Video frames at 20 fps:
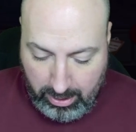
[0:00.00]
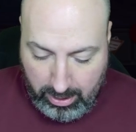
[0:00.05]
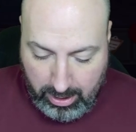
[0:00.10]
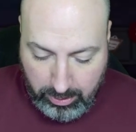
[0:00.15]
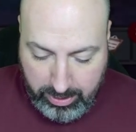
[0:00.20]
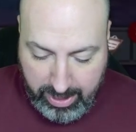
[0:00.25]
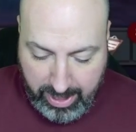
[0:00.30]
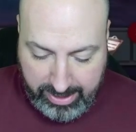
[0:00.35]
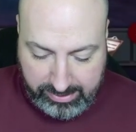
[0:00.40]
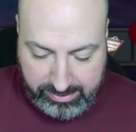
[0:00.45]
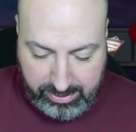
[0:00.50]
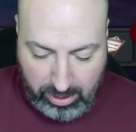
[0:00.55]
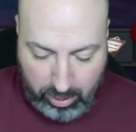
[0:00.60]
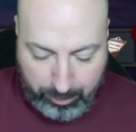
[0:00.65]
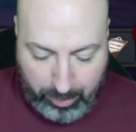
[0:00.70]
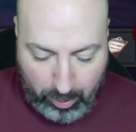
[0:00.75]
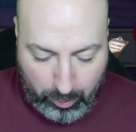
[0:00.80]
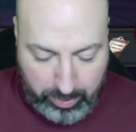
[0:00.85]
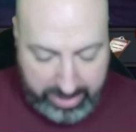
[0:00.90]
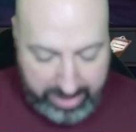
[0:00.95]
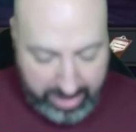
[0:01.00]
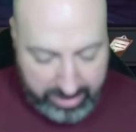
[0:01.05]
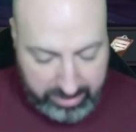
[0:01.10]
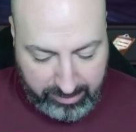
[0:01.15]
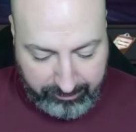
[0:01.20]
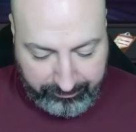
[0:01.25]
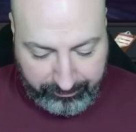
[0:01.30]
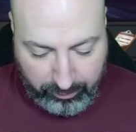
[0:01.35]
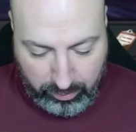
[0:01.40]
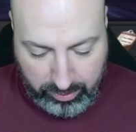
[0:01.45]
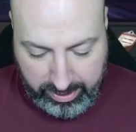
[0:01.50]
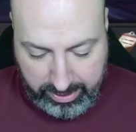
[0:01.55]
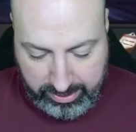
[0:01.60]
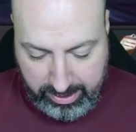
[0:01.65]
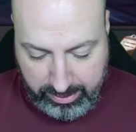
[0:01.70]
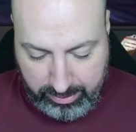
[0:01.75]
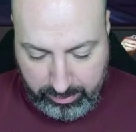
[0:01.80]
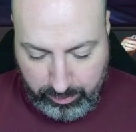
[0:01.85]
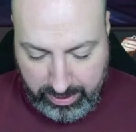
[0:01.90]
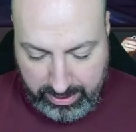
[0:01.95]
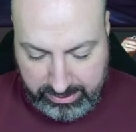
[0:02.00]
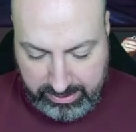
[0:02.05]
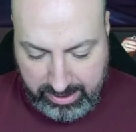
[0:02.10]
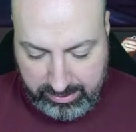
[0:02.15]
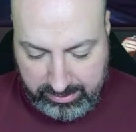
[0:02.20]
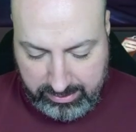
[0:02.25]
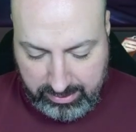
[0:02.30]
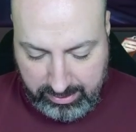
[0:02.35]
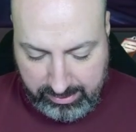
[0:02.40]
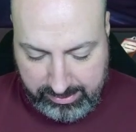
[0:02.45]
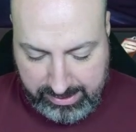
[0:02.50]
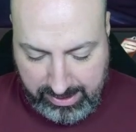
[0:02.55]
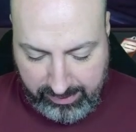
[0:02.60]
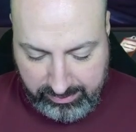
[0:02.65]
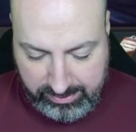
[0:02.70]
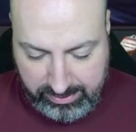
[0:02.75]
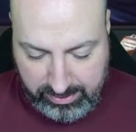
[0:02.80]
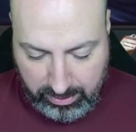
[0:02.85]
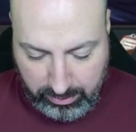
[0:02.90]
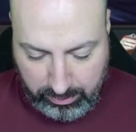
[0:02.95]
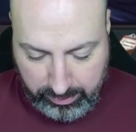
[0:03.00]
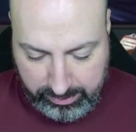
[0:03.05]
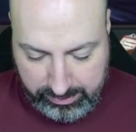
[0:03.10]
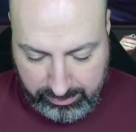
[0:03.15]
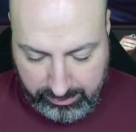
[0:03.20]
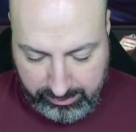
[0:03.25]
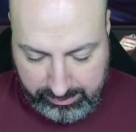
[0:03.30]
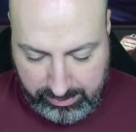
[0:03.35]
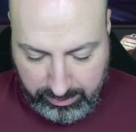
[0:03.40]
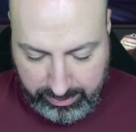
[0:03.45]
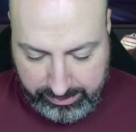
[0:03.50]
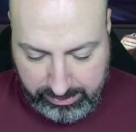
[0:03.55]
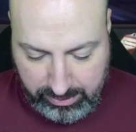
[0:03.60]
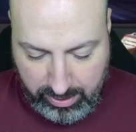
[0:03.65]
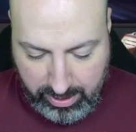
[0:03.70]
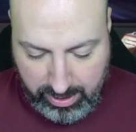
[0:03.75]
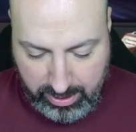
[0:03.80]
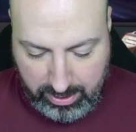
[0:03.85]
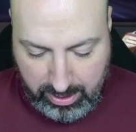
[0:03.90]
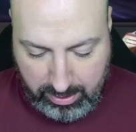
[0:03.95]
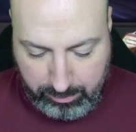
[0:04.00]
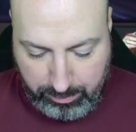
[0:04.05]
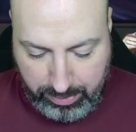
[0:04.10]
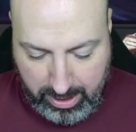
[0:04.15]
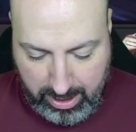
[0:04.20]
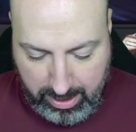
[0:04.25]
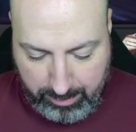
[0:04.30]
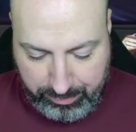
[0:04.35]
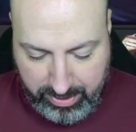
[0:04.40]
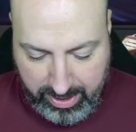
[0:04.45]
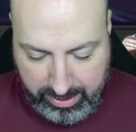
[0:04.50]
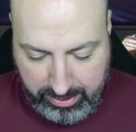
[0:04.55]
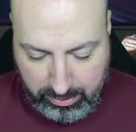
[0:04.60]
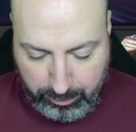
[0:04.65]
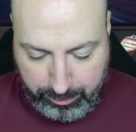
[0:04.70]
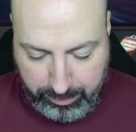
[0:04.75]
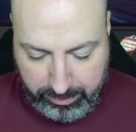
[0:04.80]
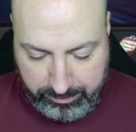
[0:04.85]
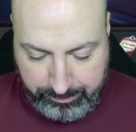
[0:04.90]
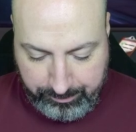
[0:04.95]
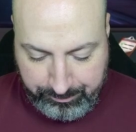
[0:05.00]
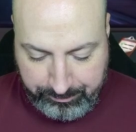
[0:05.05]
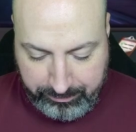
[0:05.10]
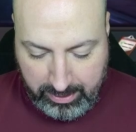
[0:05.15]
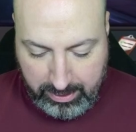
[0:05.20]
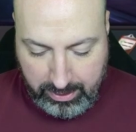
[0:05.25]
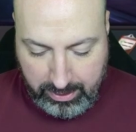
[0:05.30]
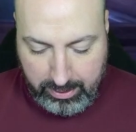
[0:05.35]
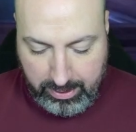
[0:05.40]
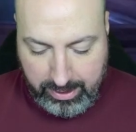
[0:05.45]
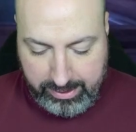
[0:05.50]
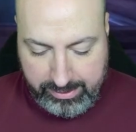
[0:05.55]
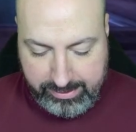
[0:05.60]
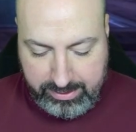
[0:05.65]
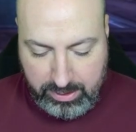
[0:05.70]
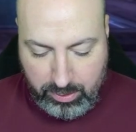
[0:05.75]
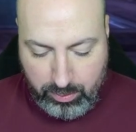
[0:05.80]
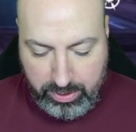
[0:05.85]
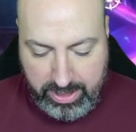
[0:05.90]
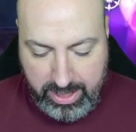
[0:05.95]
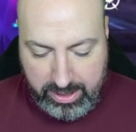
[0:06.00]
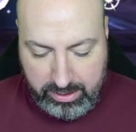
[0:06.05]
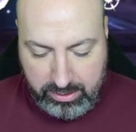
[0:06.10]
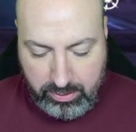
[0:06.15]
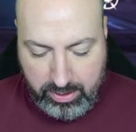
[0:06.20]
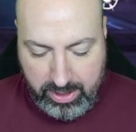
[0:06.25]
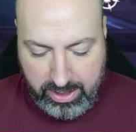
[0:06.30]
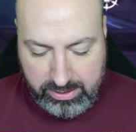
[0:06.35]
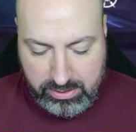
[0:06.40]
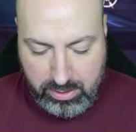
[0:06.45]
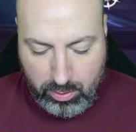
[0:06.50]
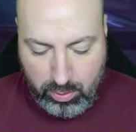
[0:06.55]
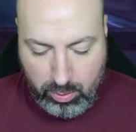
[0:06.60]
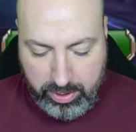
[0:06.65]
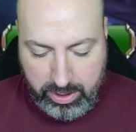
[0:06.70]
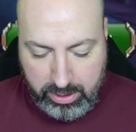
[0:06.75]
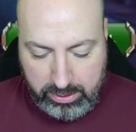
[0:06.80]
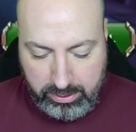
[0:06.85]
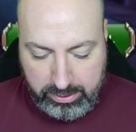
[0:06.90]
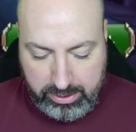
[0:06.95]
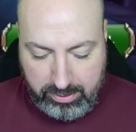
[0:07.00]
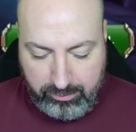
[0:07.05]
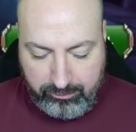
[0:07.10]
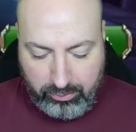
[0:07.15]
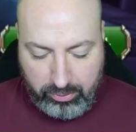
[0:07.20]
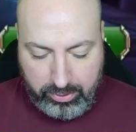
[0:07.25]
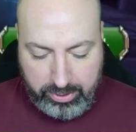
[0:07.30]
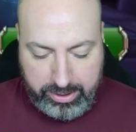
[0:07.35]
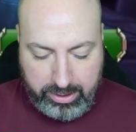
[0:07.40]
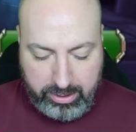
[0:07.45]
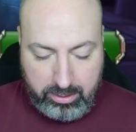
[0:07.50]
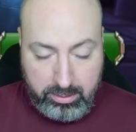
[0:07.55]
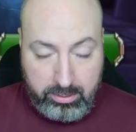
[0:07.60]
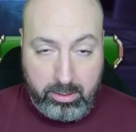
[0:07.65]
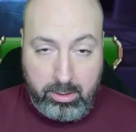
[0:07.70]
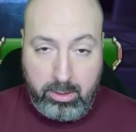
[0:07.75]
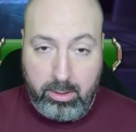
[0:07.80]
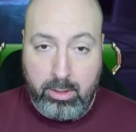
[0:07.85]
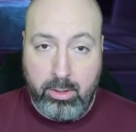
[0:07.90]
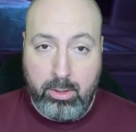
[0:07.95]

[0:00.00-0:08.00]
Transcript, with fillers: Okay, so, but we got enough for that. We got that uh, seven-star crystal, so let's go ahead and pop that open and see what we get. You guys know what we are looking for here.